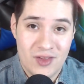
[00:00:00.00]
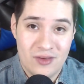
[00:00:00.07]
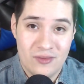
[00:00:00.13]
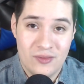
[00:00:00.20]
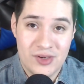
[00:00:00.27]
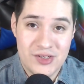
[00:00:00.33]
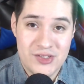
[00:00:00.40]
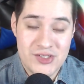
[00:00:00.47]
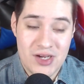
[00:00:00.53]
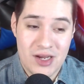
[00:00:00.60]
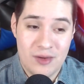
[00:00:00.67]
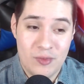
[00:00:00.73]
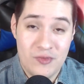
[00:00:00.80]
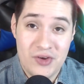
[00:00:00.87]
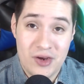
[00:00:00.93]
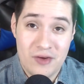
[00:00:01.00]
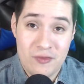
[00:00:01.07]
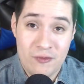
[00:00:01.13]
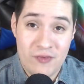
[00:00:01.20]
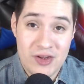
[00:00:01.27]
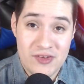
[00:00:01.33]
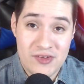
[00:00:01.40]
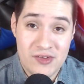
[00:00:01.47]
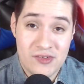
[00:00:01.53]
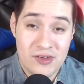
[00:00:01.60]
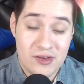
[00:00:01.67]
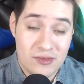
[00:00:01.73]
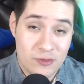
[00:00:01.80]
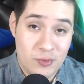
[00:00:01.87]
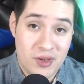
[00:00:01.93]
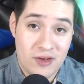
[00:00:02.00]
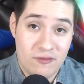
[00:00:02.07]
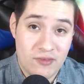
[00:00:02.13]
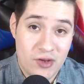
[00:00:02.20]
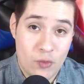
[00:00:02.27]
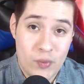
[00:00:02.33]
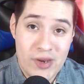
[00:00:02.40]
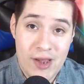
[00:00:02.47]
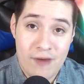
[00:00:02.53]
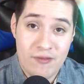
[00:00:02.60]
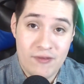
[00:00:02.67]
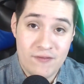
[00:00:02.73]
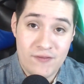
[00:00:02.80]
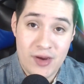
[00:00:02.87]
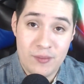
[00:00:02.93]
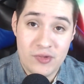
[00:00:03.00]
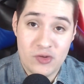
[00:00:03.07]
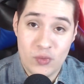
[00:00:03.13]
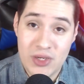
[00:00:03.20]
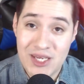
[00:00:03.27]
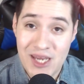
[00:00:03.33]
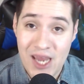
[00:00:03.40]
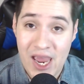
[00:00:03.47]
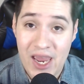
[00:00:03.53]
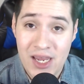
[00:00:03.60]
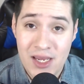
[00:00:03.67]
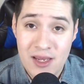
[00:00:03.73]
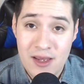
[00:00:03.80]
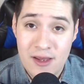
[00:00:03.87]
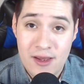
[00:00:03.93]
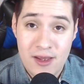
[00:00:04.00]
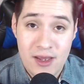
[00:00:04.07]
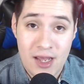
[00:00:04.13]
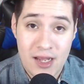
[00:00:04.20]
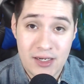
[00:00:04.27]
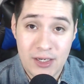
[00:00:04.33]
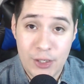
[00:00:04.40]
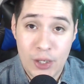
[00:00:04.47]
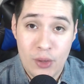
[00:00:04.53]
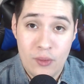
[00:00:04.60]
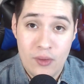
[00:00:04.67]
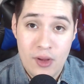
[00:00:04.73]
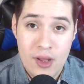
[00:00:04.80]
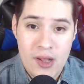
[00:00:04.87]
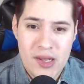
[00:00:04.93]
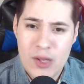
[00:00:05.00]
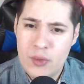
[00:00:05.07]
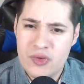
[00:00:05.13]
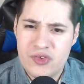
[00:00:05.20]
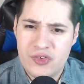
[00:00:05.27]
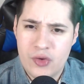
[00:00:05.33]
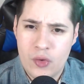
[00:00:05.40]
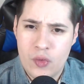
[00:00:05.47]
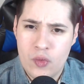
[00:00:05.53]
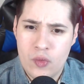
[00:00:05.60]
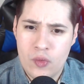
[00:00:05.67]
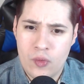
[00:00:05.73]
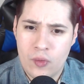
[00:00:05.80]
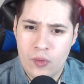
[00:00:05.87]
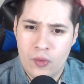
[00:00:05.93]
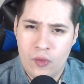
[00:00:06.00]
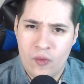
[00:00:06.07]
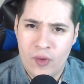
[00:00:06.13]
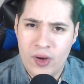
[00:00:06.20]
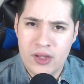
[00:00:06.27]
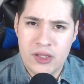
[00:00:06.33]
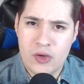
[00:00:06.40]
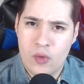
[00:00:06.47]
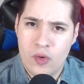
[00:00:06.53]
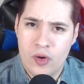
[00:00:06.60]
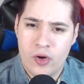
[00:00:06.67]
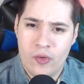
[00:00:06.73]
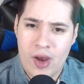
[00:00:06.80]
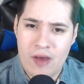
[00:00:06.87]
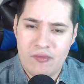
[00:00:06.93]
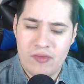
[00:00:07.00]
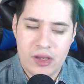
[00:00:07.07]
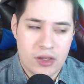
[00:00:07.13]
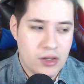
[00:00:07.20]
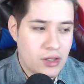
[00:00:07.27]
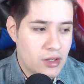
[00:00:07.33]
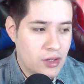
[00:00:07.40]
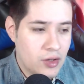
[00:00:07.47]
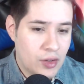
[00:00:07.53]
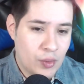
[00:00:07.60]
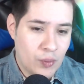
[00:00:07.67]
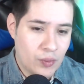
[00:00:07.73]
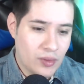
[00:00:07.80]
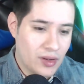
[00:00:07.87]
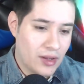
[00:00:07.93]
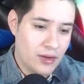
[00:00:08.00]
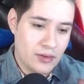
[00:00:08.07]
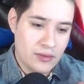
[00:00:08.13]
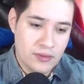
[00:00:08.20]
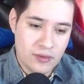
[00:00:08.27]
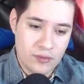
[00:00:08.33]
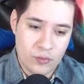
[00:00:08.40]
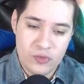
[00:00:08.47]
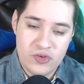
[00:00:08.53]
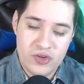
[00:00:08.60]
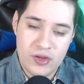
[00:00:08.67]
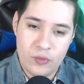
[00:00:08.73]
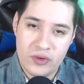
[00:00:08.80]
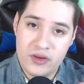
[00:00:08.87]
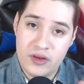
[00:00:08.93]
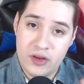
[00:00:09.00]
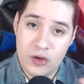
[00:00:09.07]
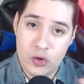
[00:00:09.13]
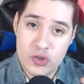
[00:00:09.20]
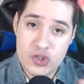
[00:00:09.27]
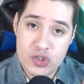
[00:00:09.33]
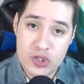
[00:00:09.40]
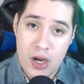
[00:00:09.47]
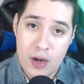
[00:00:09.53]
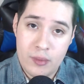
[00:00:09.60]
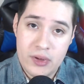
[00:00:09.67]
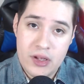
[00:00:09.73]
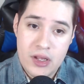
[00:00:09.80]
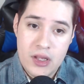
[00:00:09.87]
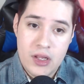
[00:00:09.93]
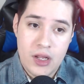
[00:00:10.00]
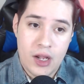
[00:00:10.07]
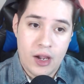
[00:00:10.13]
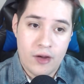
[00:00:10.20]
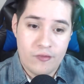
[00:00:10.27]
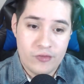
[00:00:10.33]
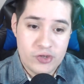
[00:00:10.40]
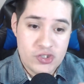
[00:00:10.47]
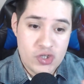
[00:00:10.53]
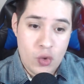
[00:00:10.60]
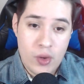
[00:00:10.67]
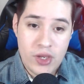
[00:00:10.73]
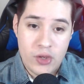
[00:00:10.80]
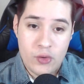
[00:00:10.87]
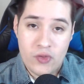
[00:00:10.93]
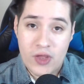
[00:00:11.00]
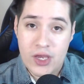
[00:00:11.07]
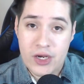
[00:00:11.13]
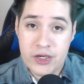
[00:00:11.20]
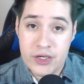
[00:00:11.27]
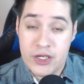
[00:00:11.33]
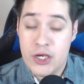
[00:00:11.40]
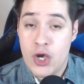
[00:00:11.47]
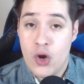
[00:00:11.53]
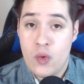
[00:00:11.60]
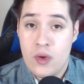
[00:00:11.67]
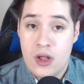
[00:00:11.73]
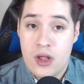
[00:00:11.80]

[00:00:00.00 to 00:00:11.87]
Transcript: moving on from fight scenes and tweet of Neo, we had the fight between Yang and Neo. That was so greatly choreographed. Like, RWBY really did a good job of showing you that Neo